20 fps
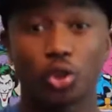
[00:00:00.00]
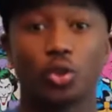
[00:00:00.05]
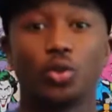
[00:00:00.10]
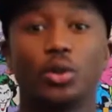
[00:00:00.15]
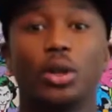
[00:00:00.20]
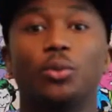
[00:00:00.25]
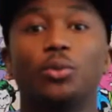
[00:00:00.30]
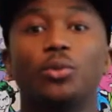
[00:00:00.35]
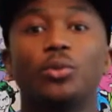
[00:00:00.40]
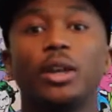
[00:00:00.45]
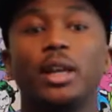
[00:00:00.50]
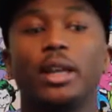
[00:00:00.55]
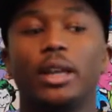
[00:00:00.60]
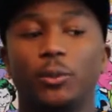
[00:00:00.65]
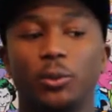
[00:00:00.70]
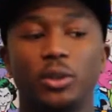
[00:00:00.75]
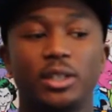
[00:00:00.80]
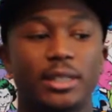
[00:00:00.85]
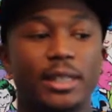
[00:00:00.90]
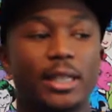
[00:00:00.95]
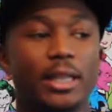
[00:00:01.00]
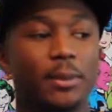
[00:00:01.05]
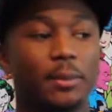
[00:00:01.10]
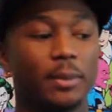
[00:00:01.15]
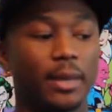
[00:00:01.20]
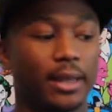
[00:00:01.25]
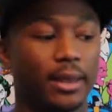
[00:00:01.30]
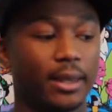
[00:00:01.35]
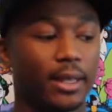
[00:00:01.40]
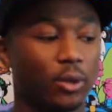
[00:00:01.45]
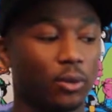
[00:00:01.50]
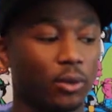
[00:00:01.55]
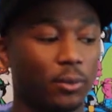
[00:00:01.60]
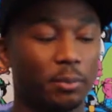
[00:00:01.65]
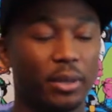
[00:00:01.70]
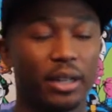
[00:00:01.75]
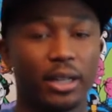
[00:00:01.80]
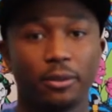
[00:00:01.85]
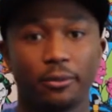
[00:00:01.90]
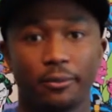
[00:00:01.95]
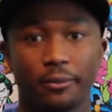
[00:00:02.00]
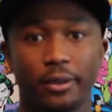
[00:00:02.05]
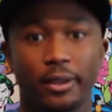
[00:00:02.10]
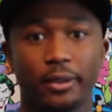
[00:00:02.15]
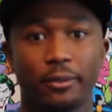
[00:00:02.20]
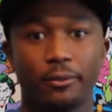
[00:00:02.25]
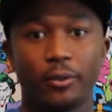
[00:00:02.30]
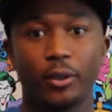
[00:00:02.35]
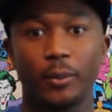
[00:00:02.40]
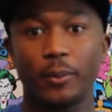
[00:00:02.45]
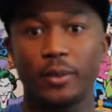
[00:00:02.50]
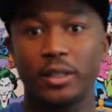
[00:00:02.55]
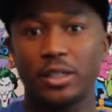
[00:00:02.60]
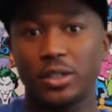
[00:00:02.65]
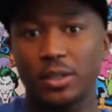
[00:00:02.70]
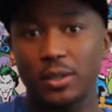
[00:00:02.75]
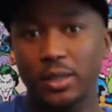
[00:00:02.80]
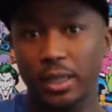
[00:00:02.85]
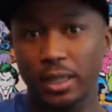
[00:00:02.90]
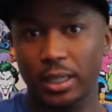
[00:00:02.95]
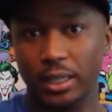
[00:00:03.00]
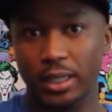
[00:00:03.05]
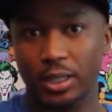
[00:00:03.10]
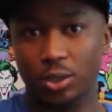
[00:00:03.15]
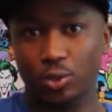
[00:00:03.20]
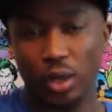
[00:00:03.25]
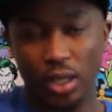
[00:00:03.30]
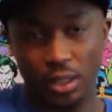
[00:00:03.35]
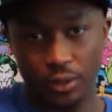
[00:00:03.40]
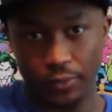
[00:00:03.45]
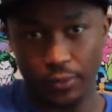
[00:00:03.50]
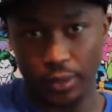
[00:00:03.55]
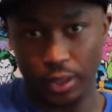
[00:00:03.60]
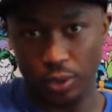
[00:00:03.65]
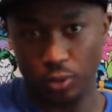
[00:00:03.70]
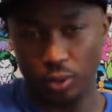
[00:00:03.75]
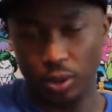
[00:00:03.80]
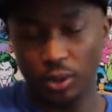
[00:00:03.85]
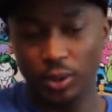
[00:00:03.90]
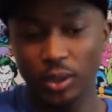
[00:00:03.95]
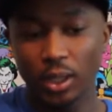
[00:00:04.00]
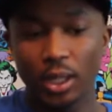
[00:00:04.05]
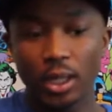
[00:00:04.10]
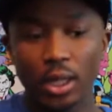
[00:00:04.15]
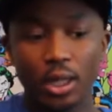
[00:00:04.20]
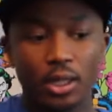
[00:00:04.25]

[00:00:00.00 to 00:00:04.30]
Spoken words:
to and which team I think would benefit from his transfer as well.